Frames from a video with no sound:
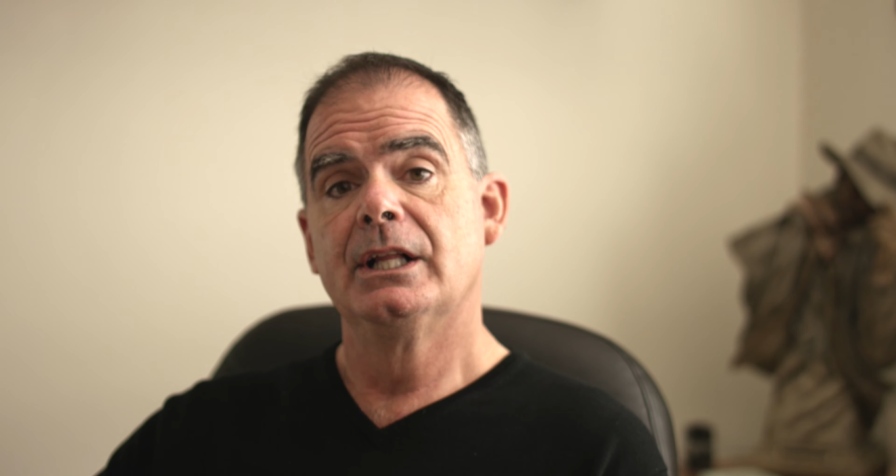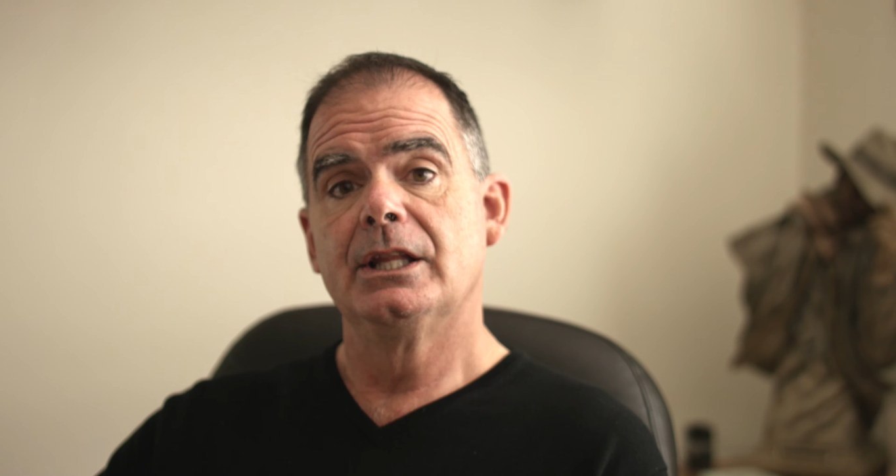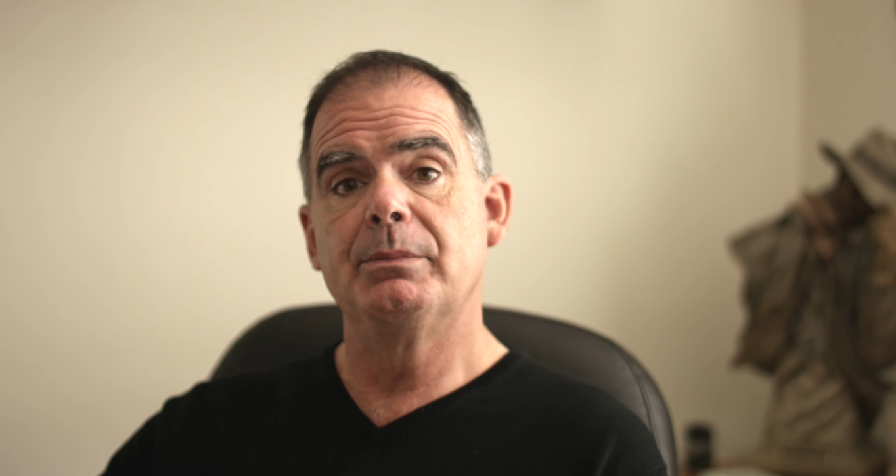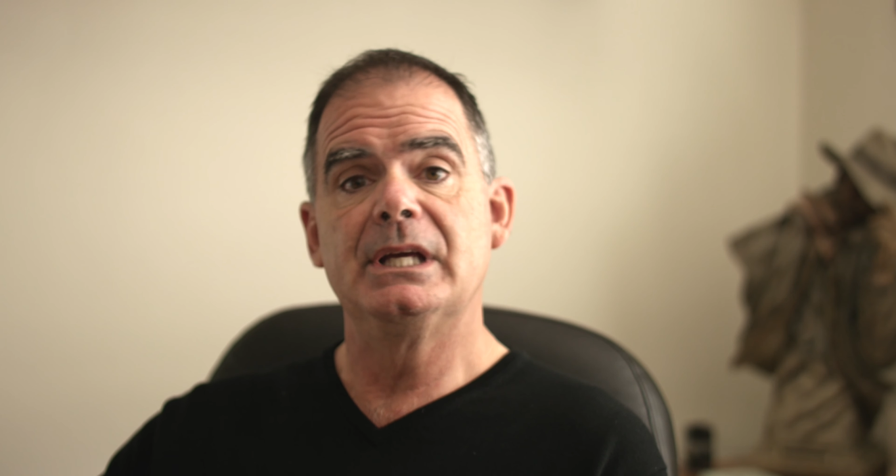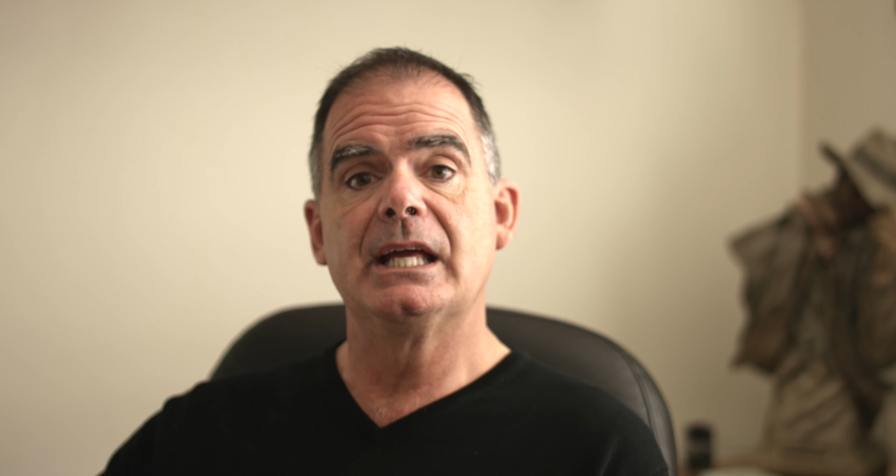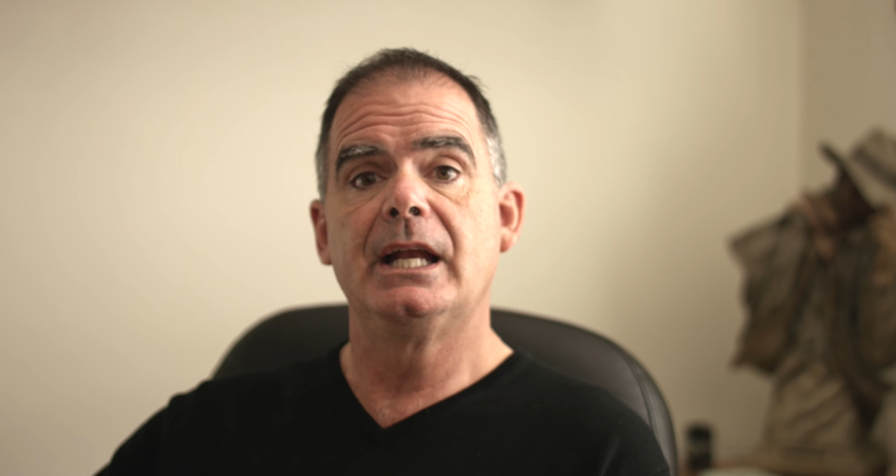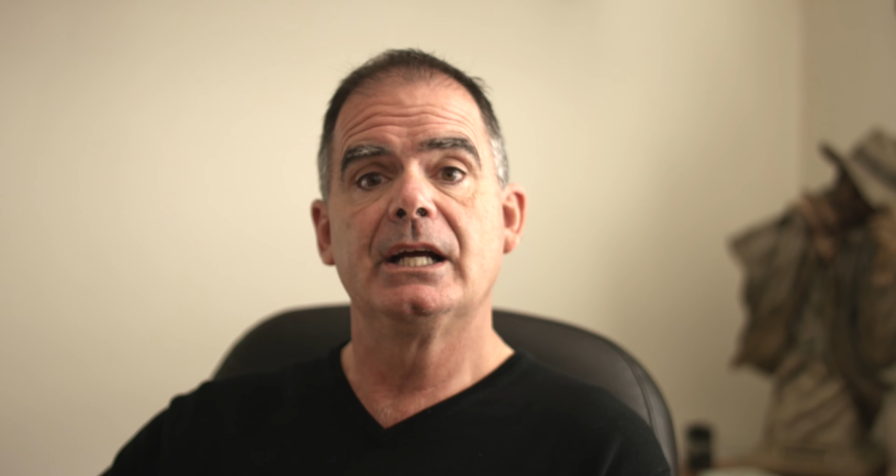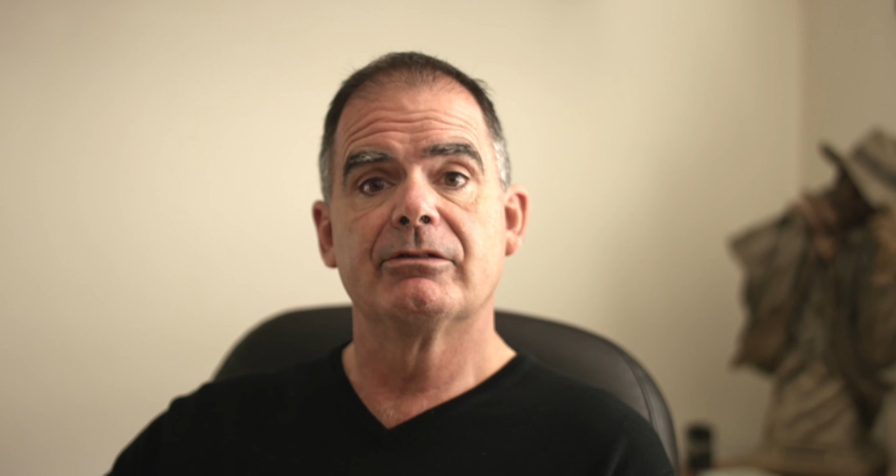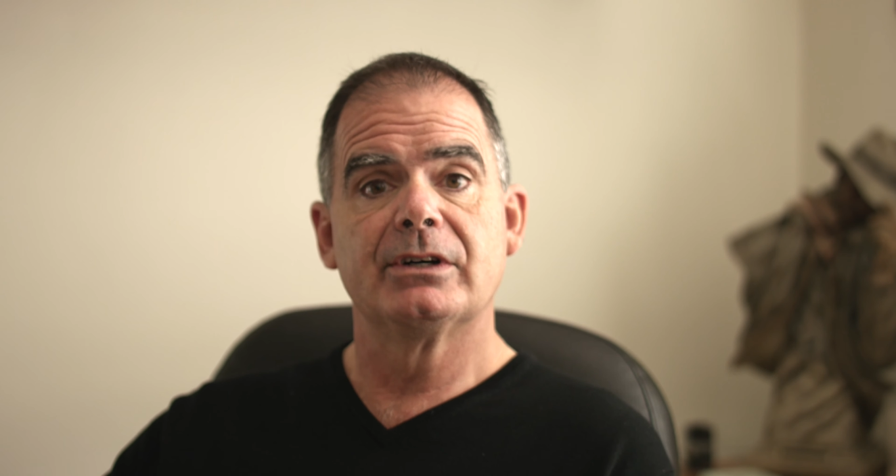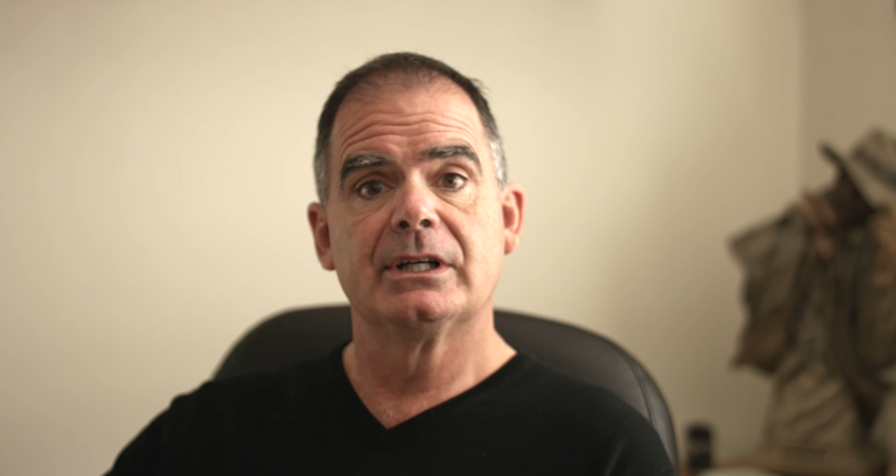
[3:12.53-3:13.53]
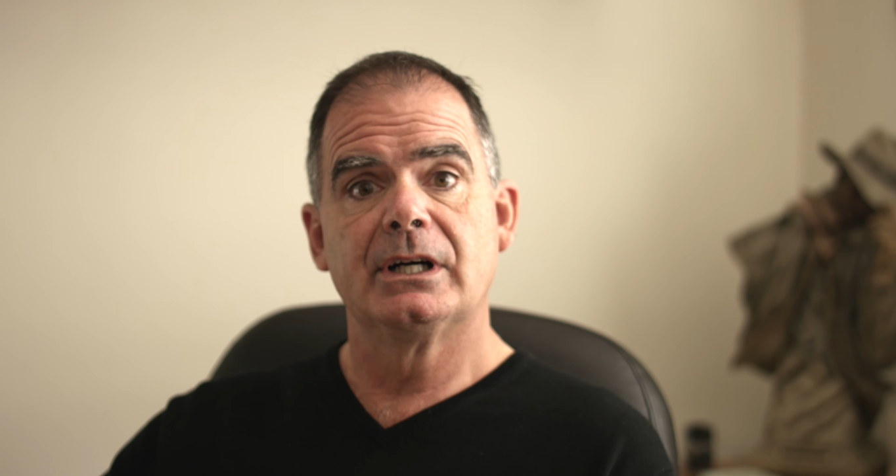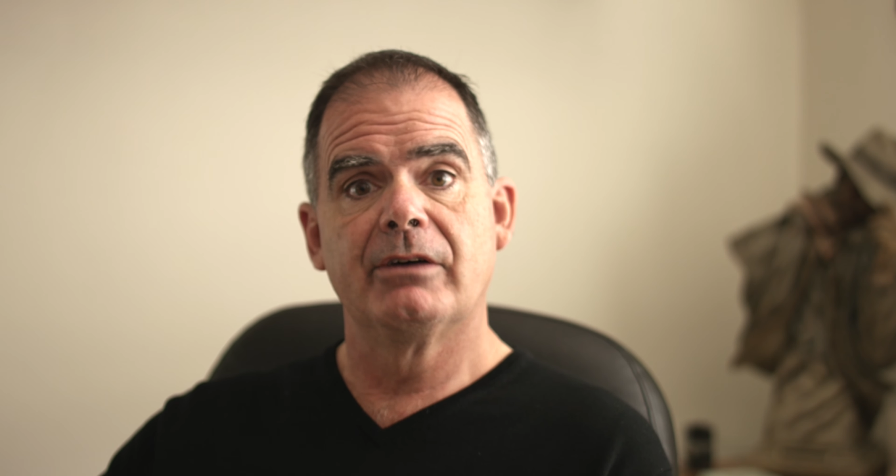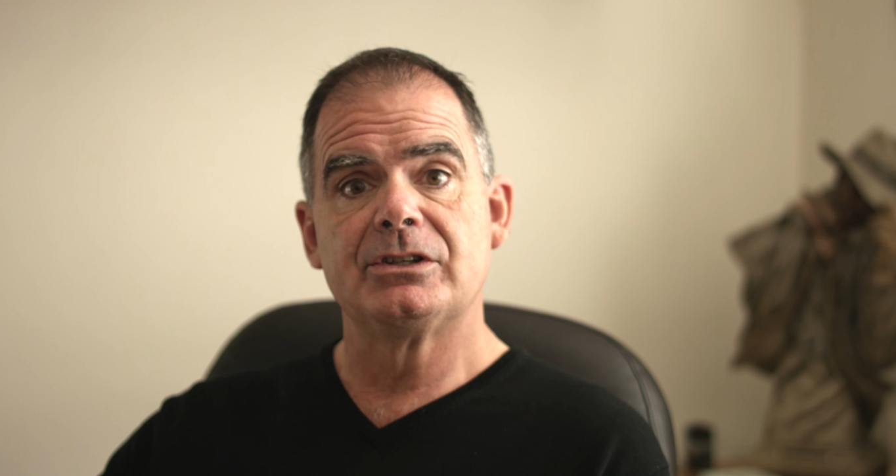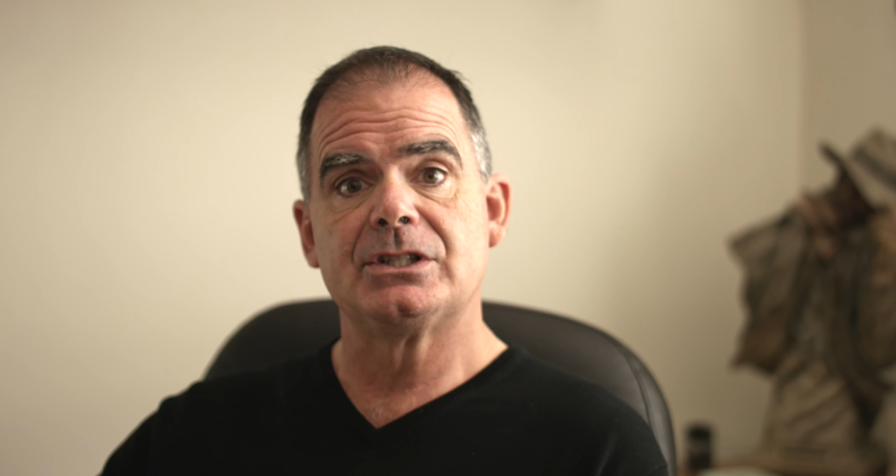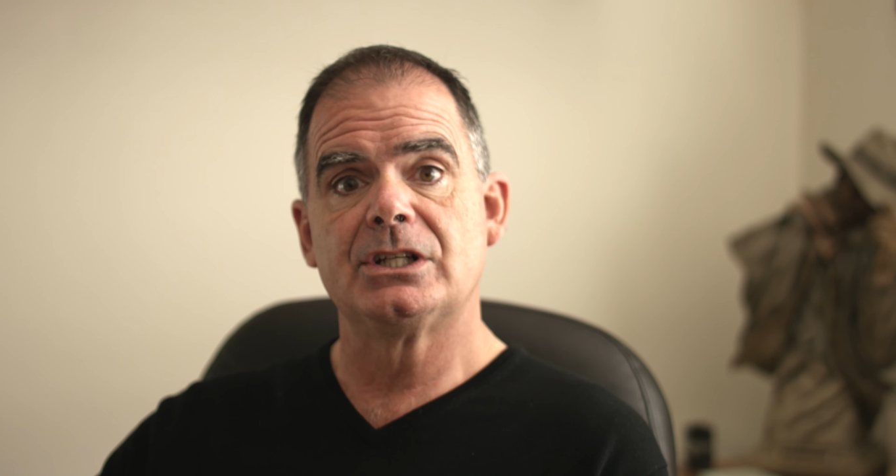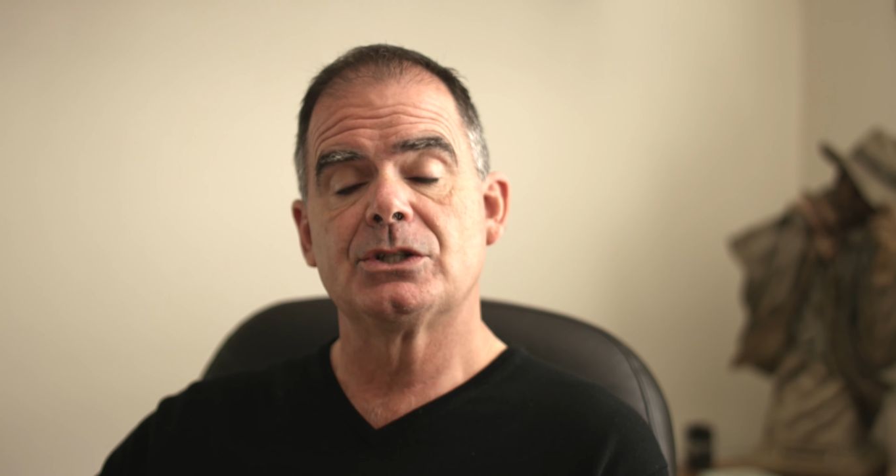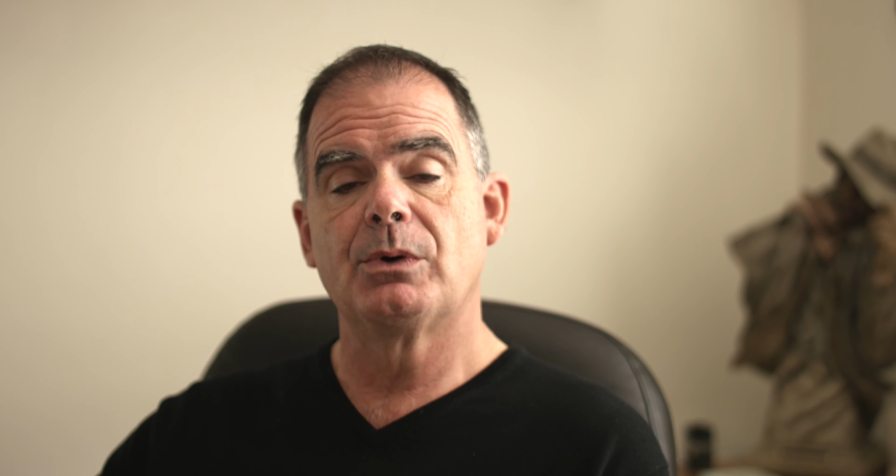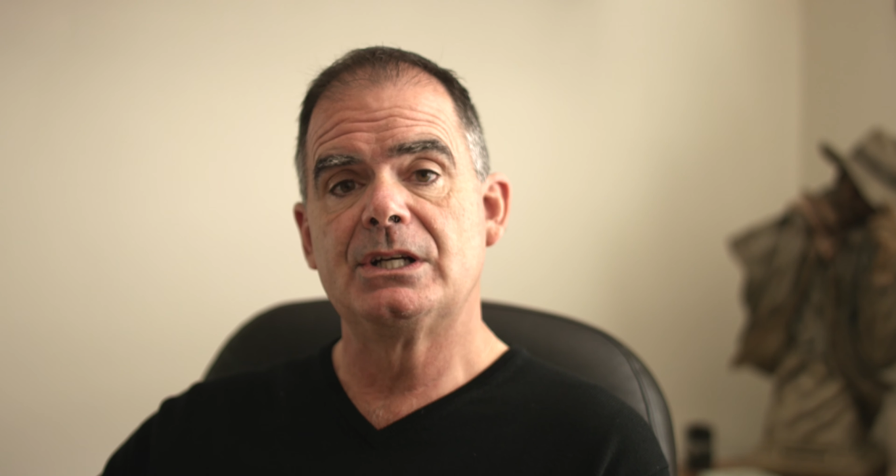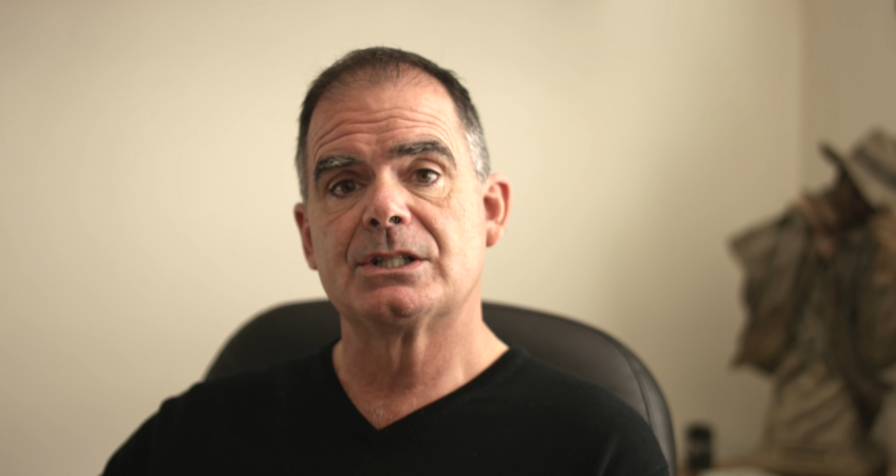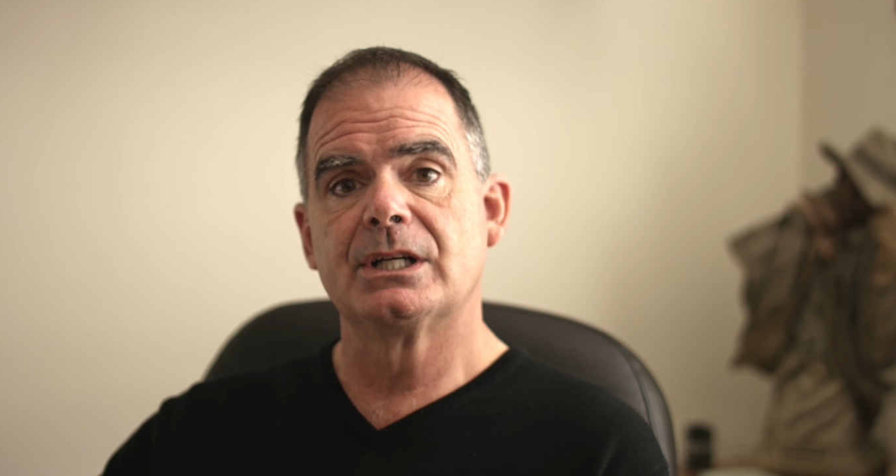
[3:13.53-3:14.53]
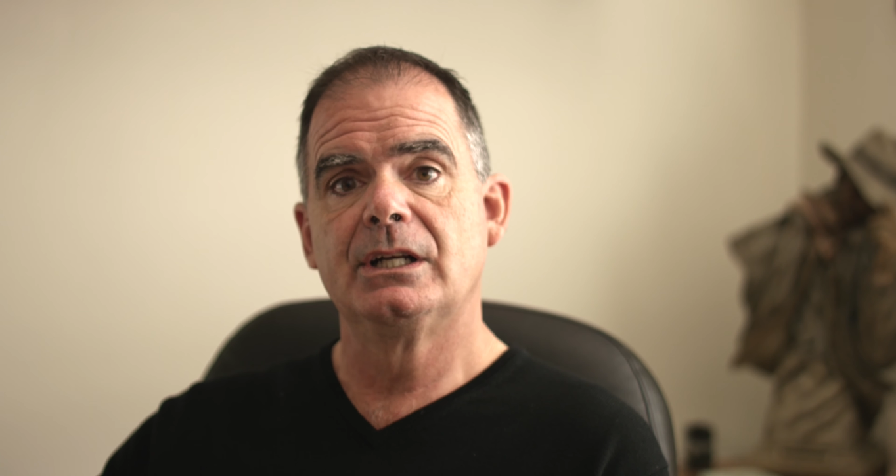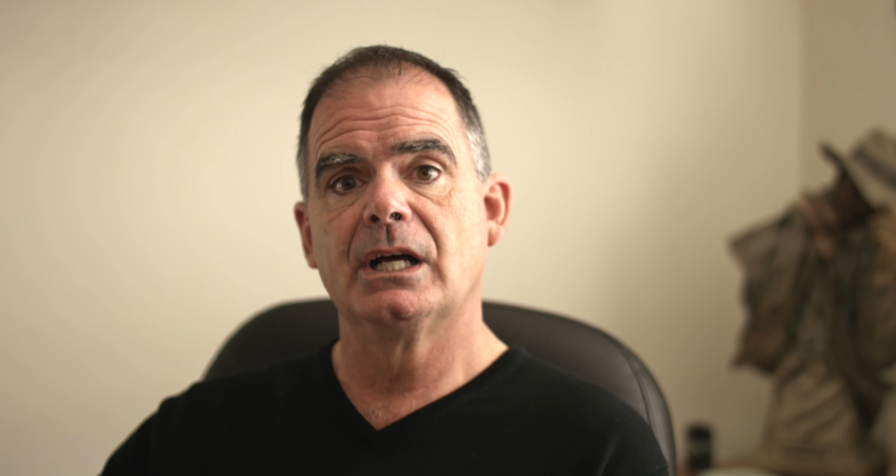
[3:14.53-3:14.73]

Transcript: the beginning of a situation.